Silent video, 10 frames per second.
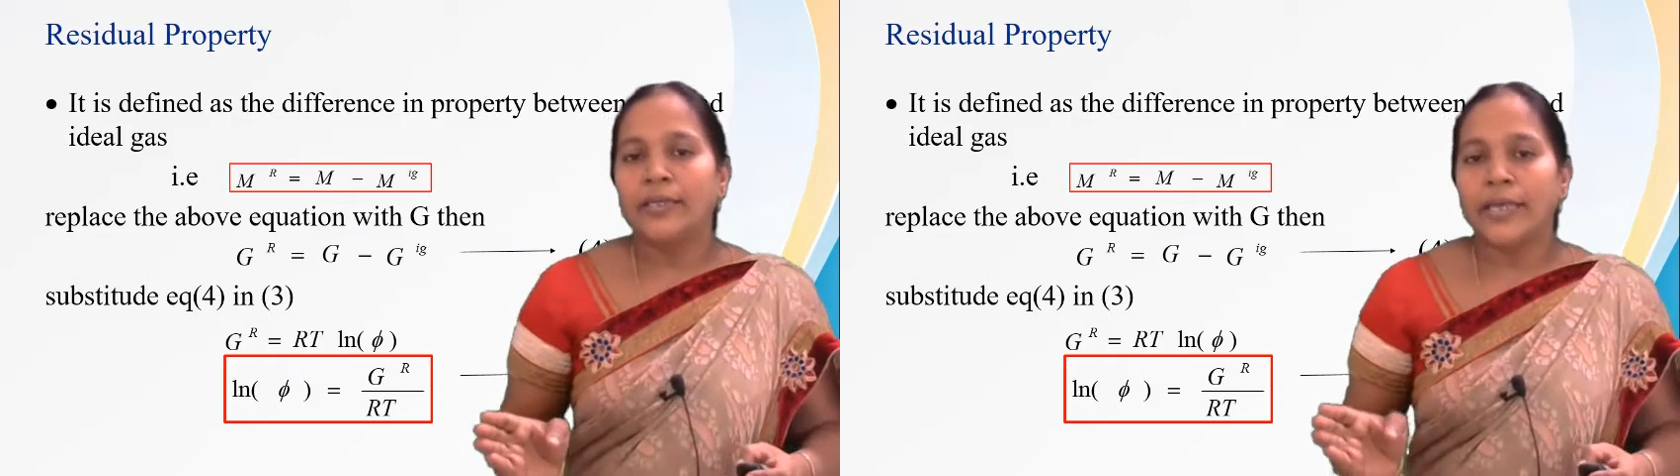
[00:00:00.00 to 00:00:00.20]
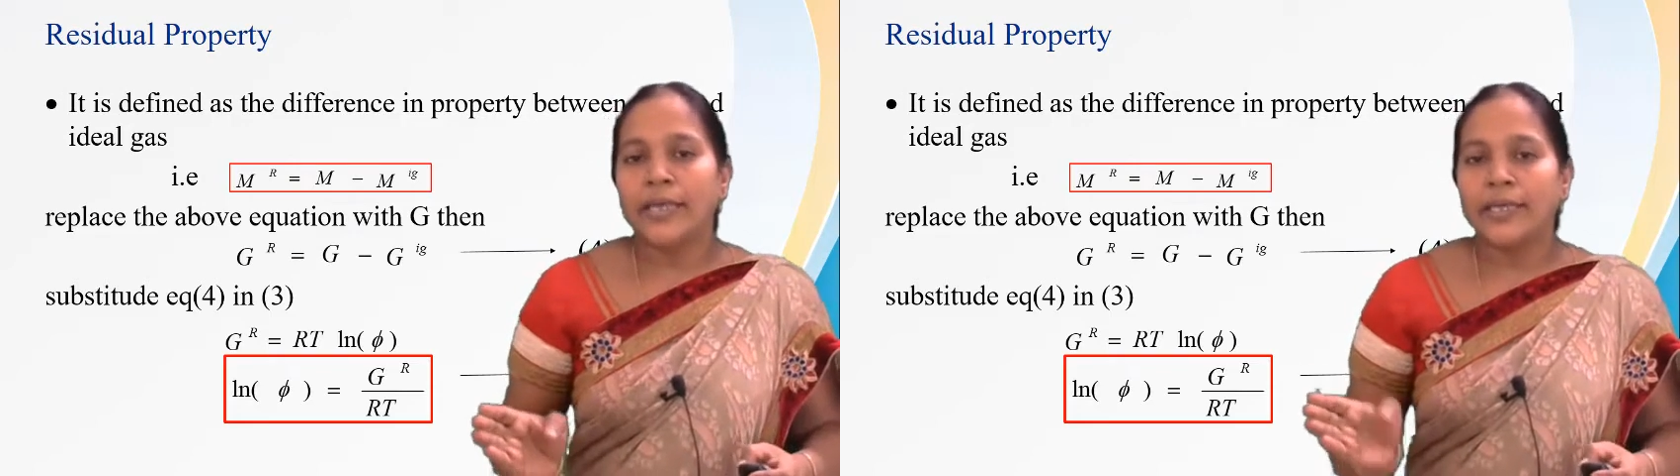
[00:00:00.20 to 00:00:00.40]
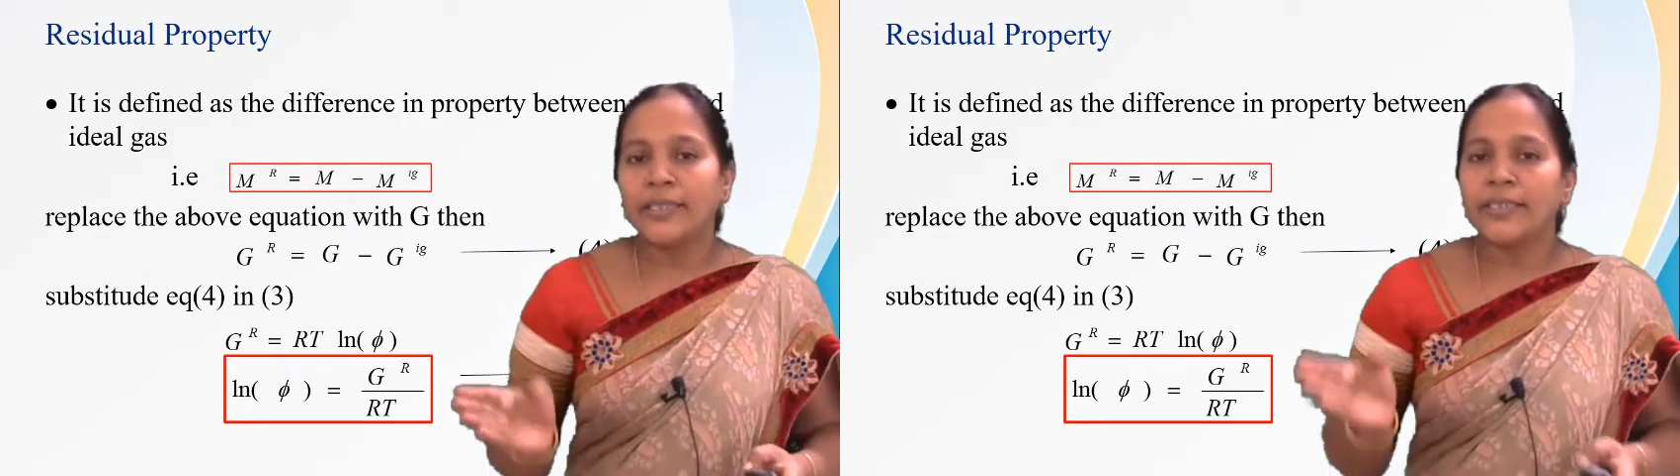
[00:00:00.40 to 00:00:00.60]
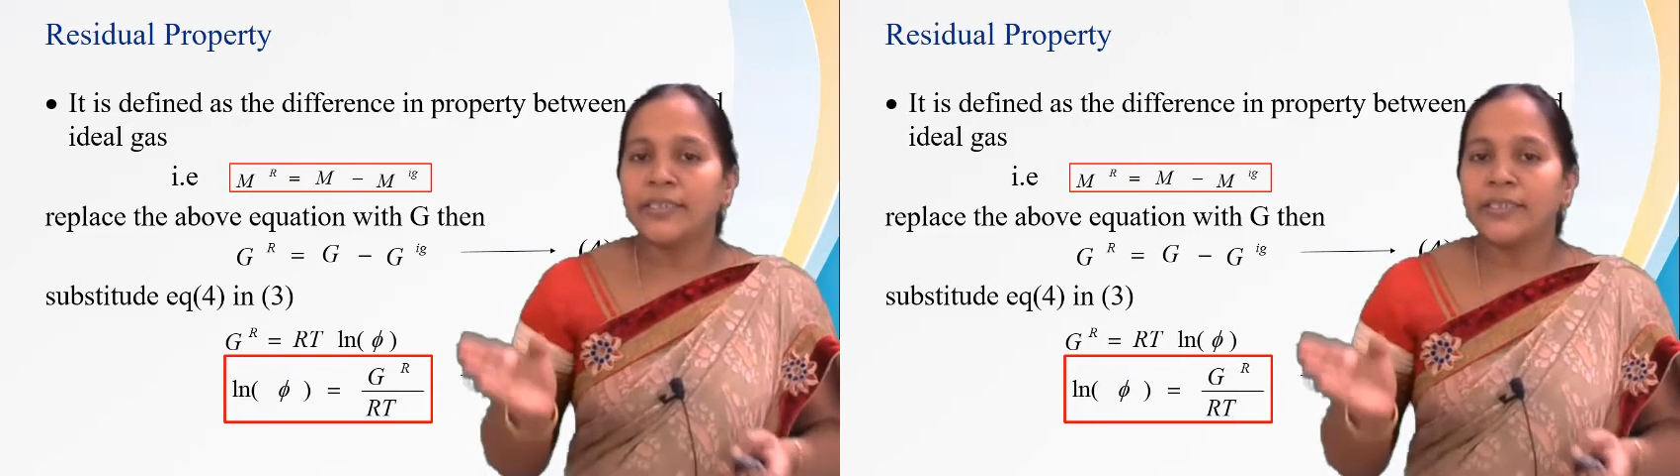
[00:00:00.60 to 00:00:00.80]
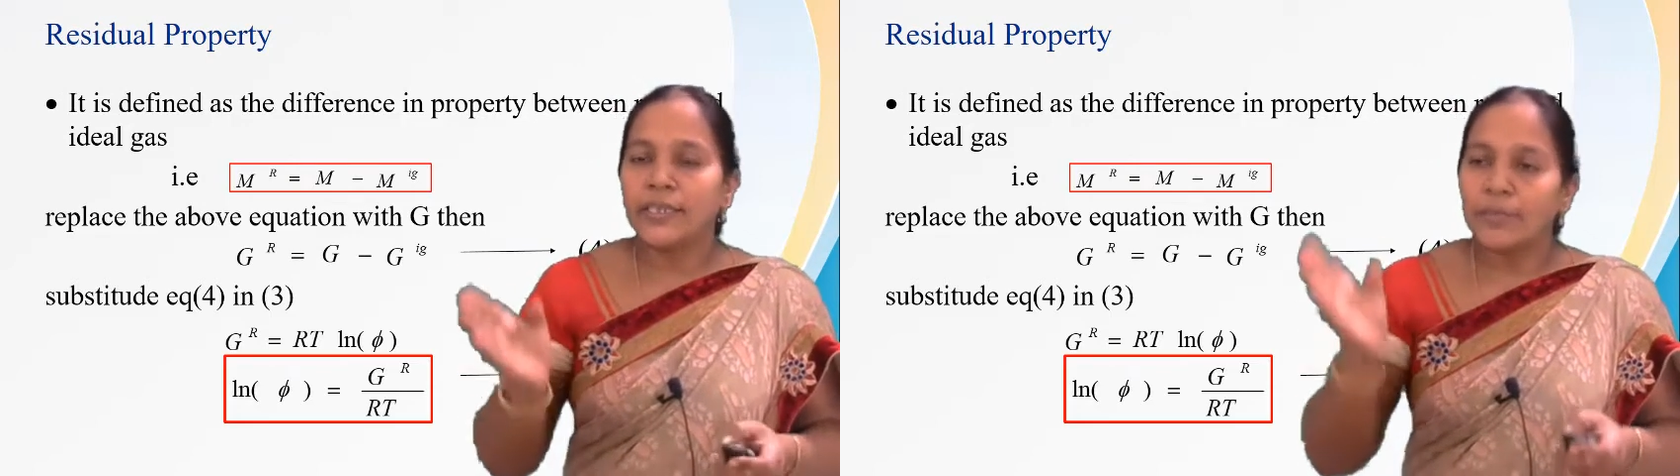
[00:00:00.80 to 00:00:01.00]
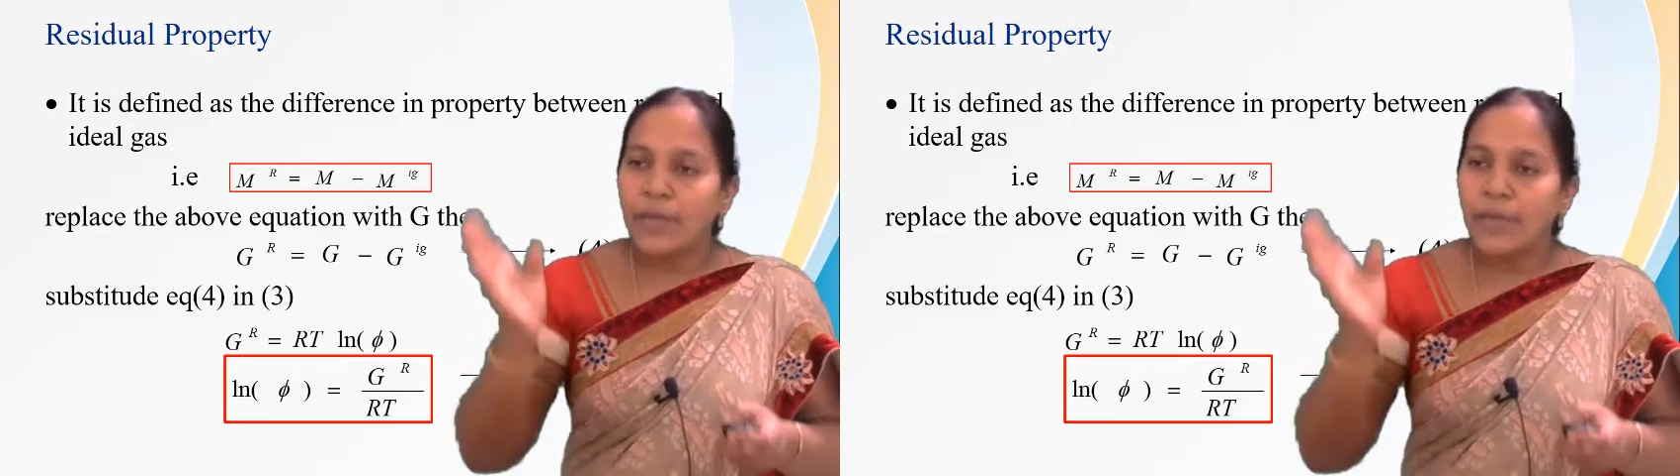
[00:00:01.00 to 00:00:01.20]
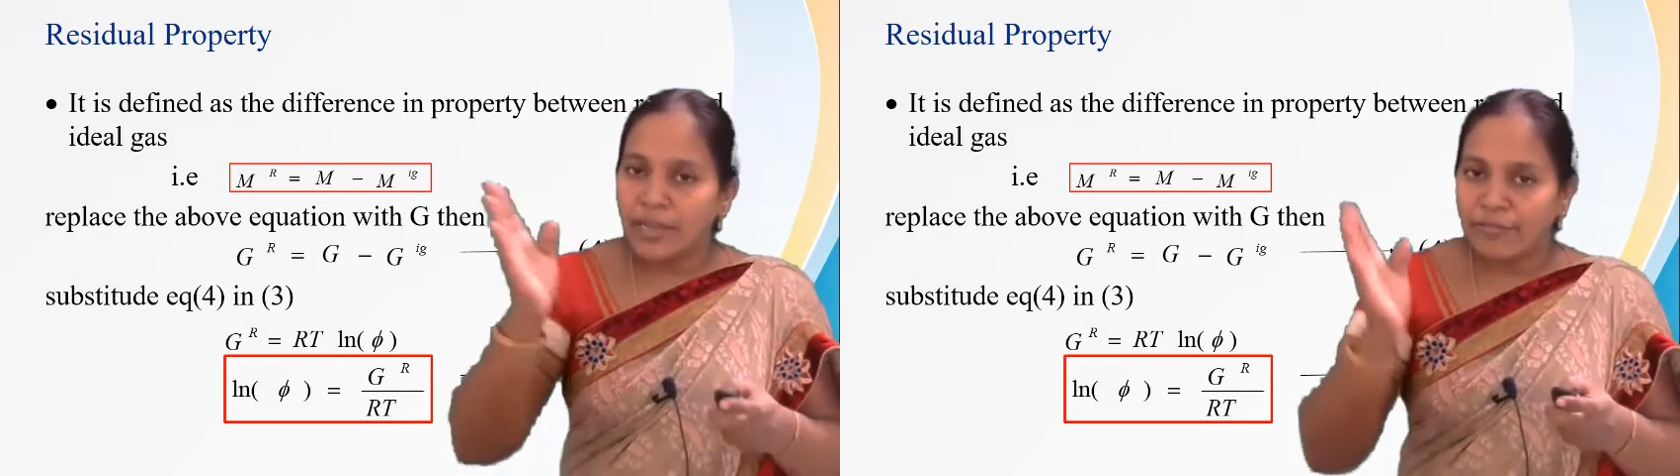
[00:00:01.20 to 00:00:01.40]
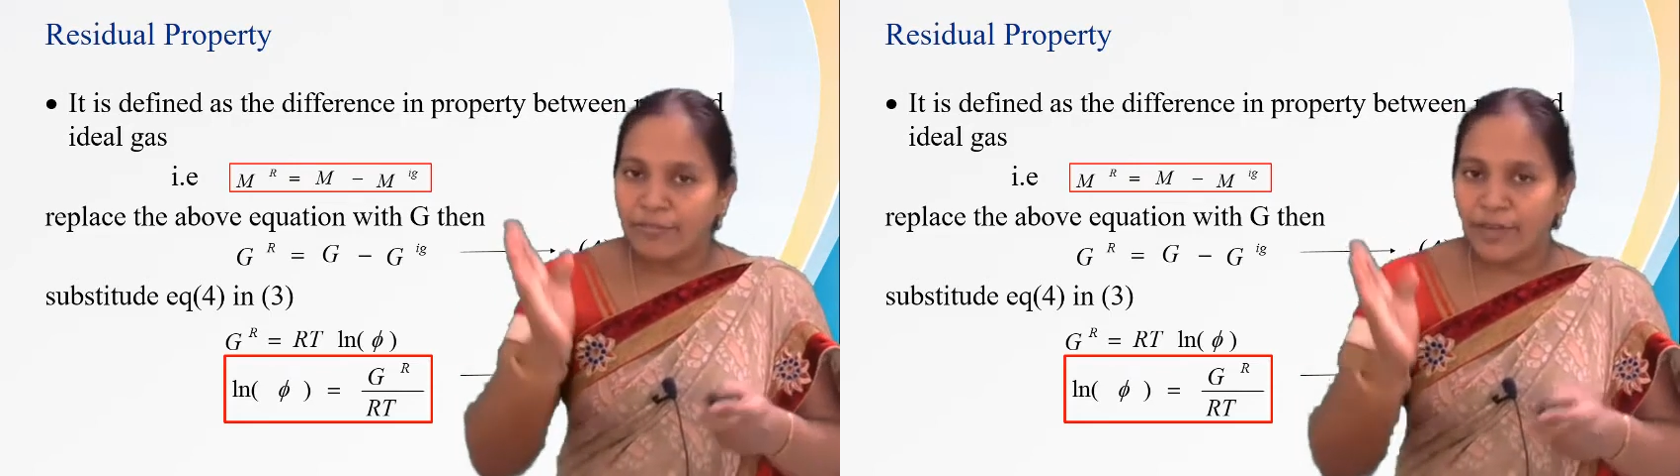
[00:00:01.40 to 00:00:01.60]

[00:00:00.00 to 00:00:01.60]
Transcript: Taking the term ln